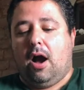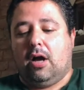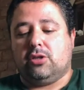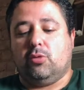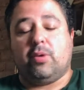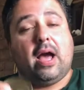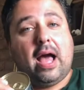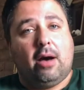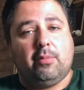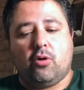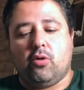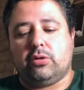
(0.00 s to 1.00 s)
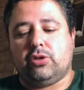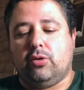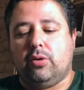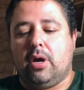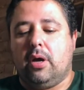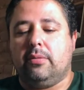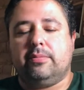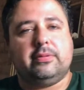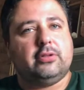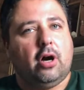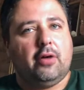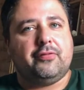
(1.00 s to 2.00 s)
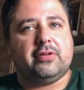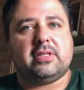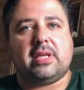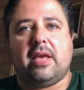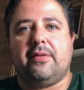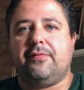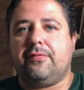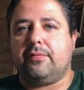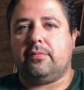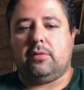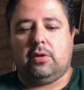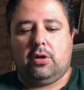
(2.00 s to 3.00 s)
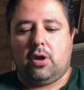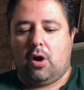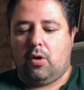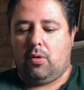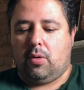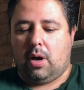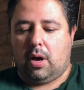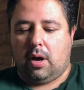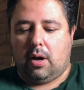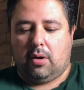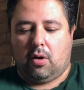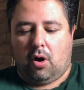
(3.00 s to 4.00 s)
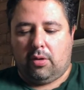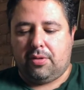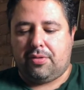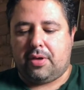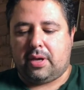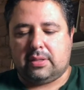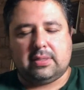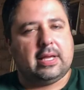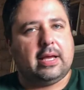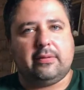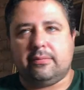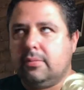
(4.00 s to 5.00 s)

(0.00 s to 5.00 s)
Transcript: So we got albacore tuna, dolphin safe, all the things that